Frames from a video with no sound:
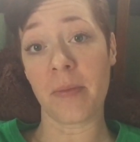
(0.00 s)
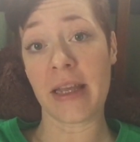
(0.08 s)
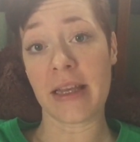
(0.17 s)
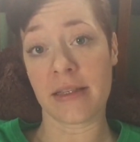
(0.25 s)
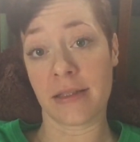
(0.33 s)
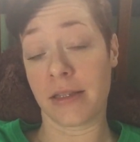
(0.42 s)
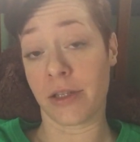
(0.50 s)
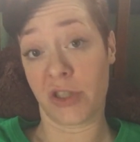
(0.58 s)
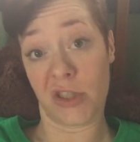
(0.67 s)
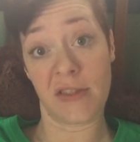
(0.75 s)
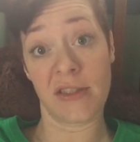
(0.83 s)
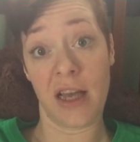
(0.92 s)
because they're
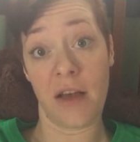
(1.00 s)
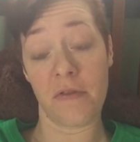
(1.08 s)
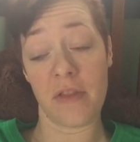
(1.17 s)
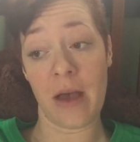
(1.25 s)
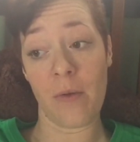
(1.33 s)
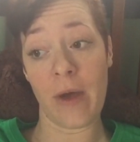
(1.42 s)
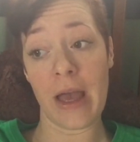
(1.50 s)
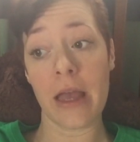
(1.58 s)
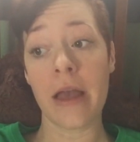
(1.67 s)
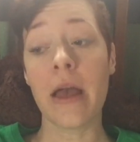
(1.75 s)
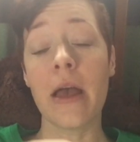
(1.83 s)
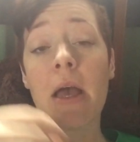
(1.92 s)
just tough that way.